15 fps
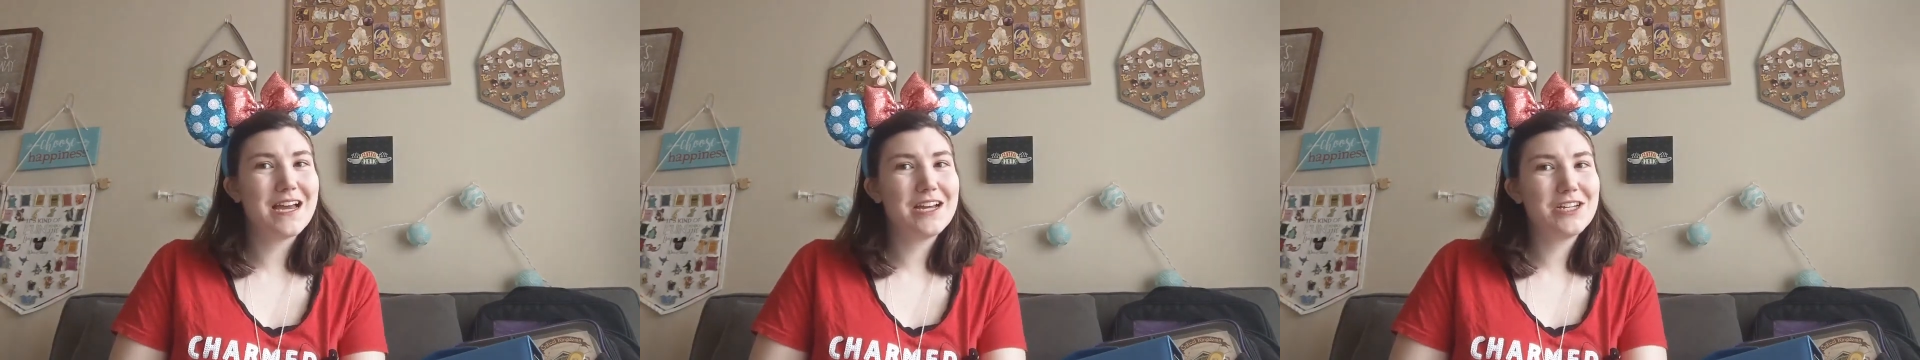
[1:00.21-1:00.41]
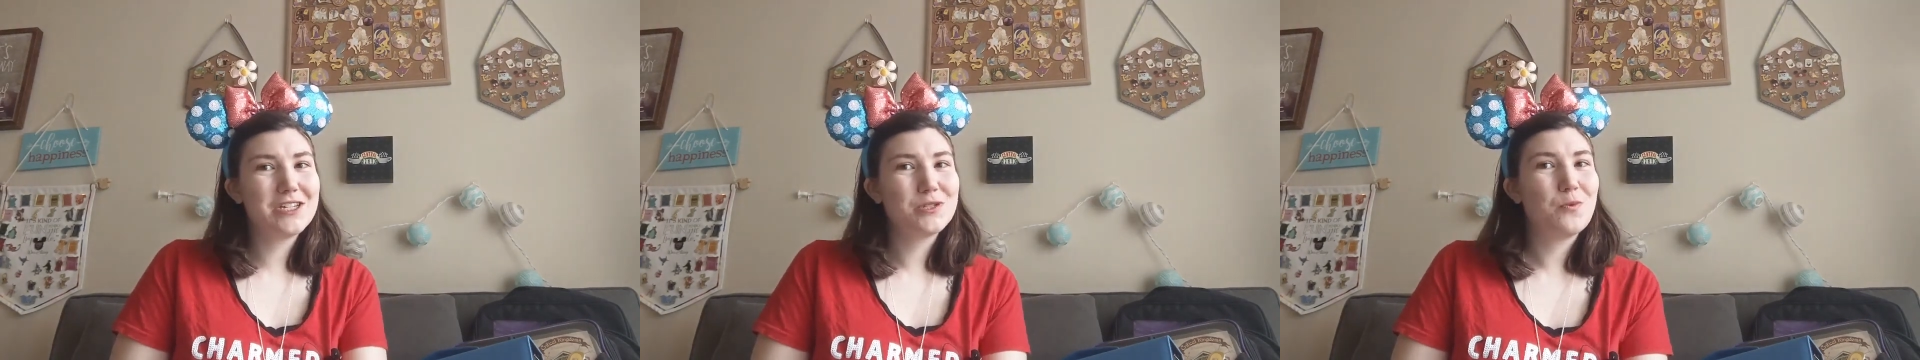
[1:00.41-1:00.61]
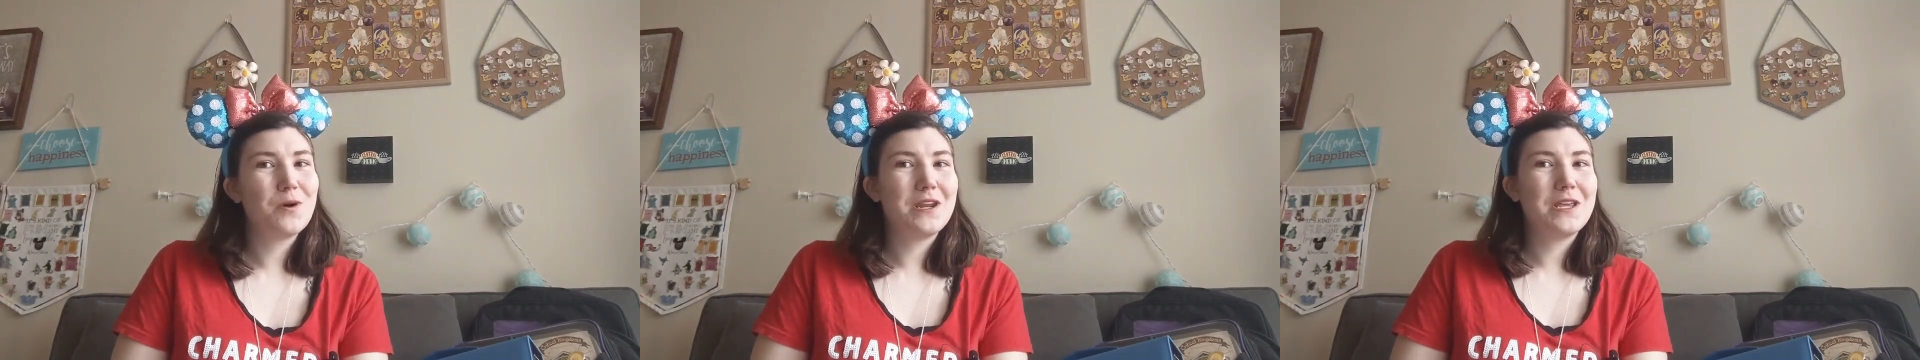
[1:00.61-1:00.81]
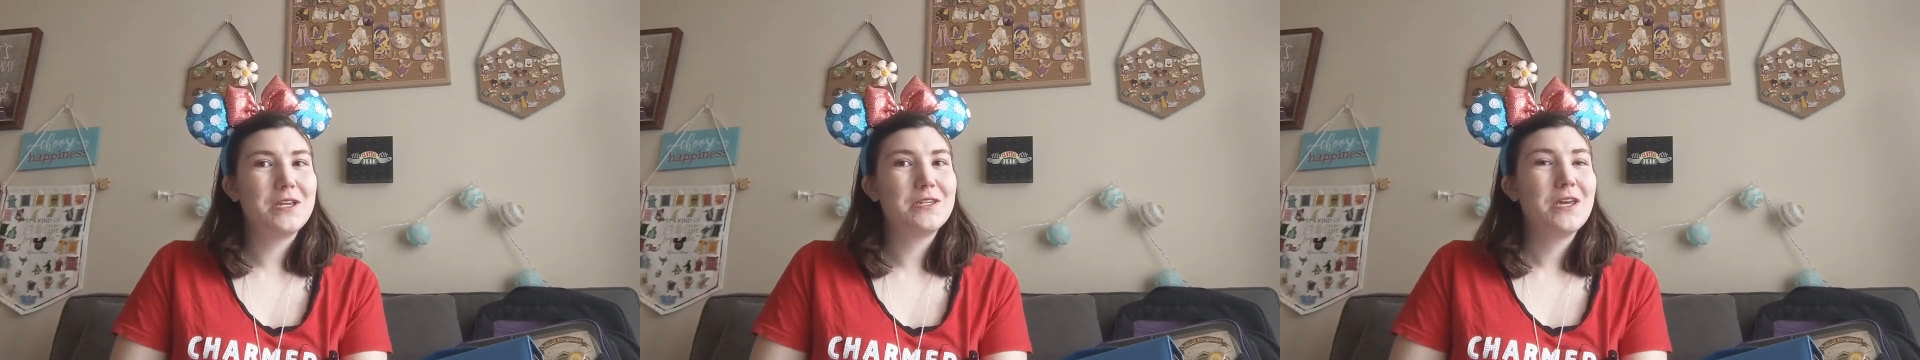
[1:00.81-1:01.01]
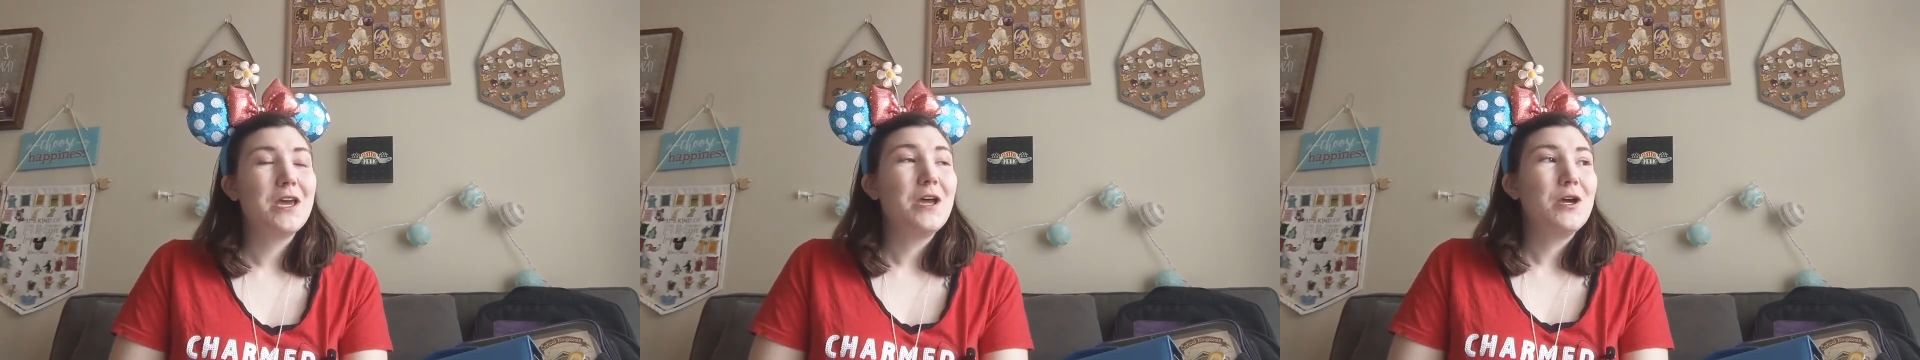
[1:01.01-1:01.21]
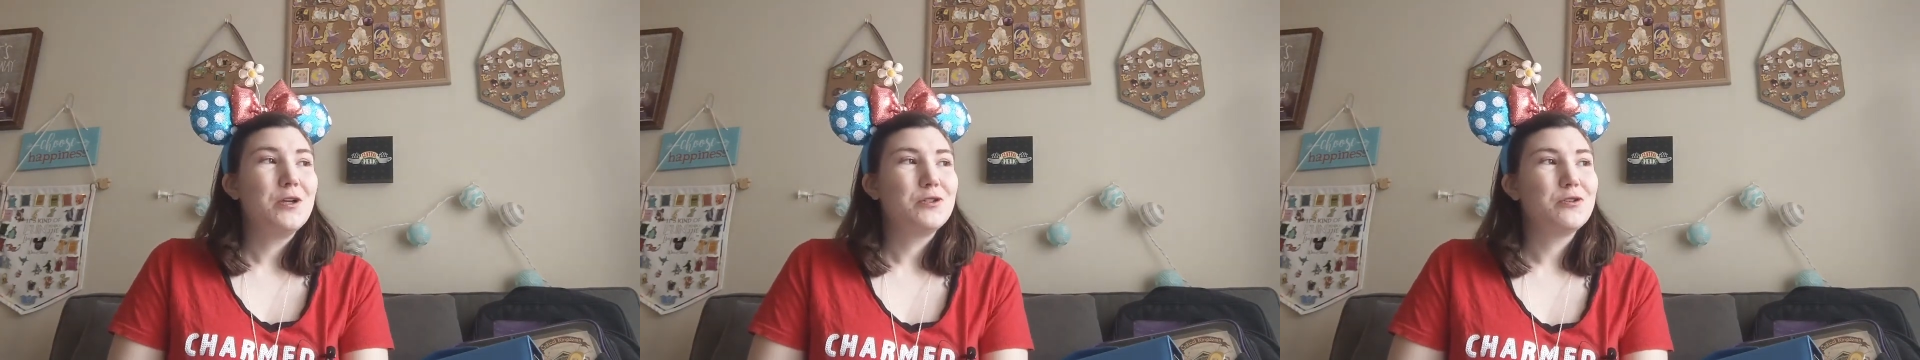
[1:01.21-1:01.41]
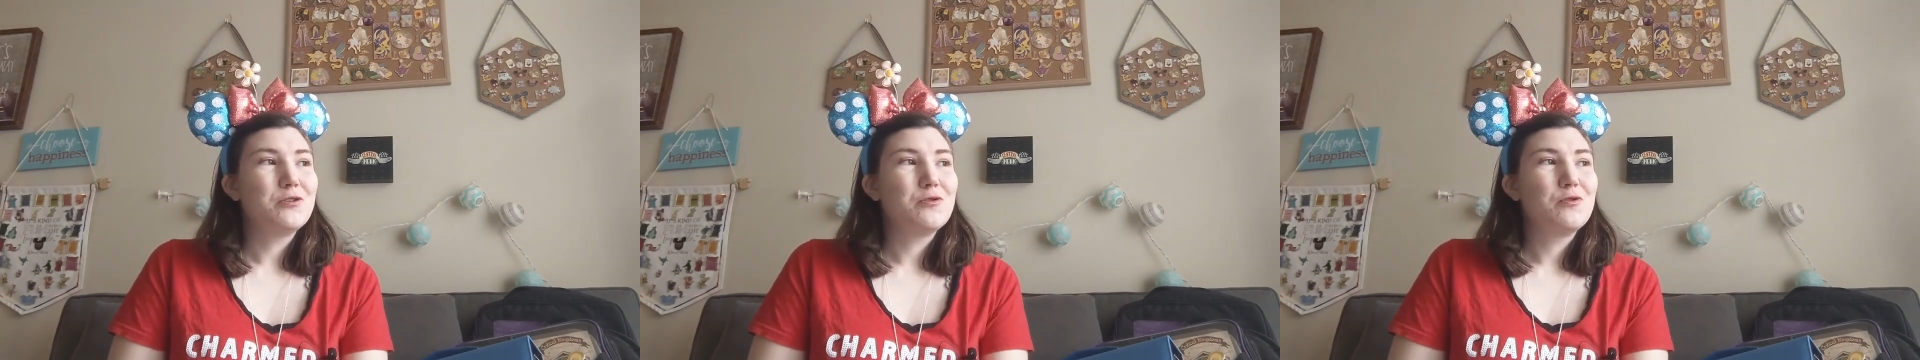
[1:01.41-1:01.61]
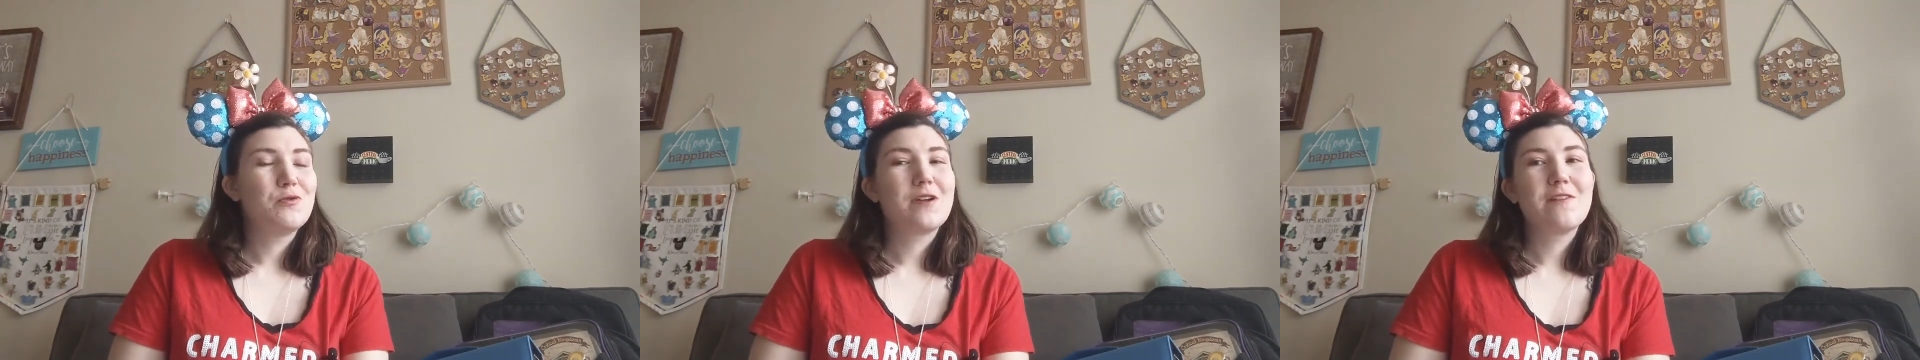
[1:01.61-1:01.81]
I just wanted
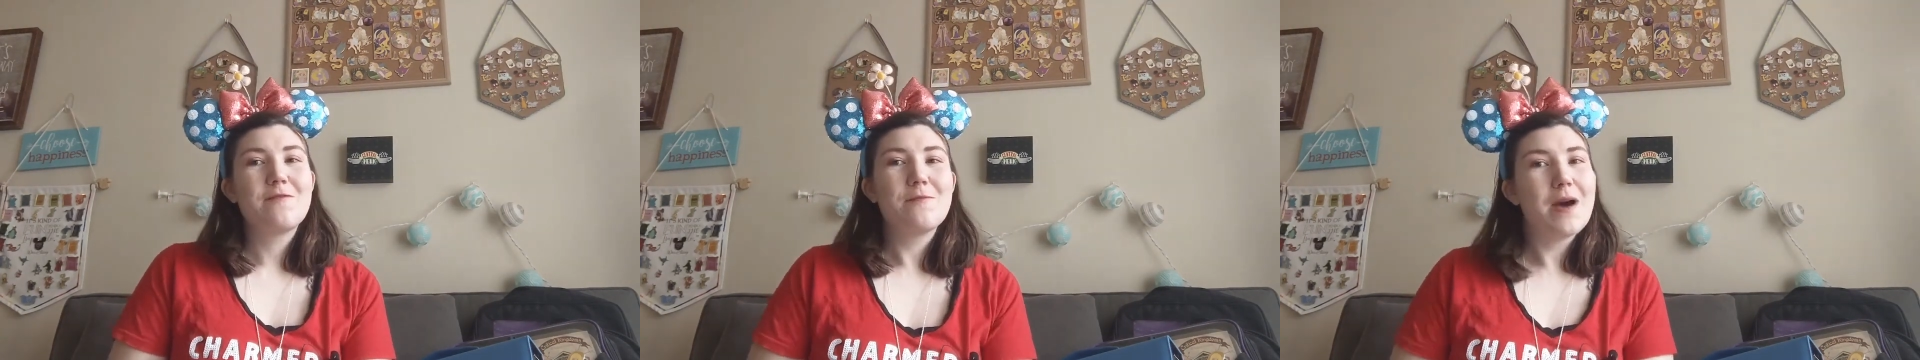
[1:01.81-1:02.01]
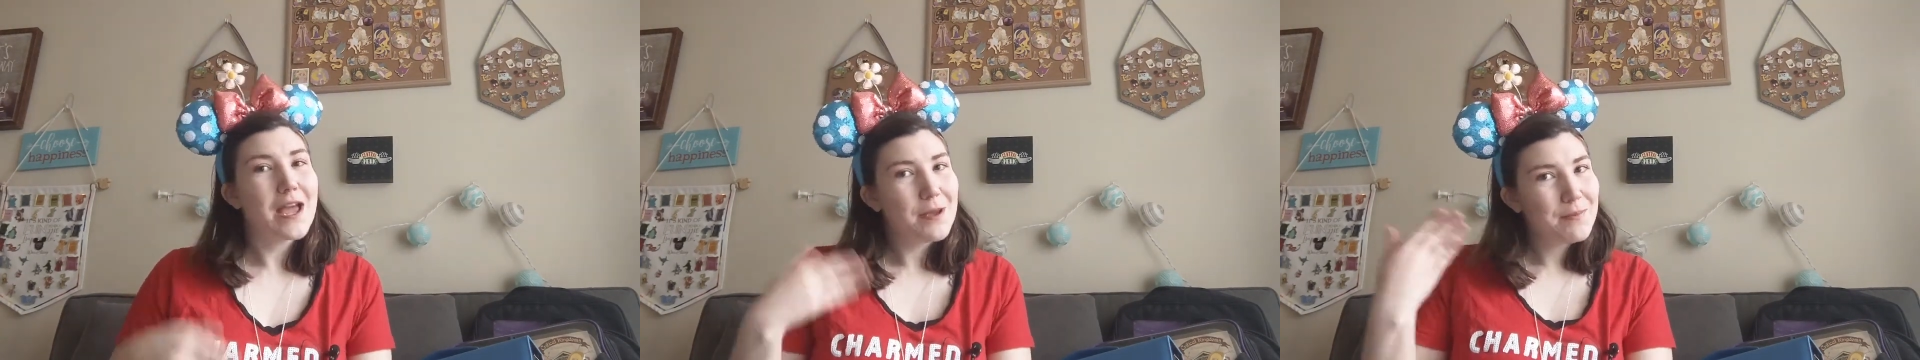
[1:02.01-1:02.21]
to give my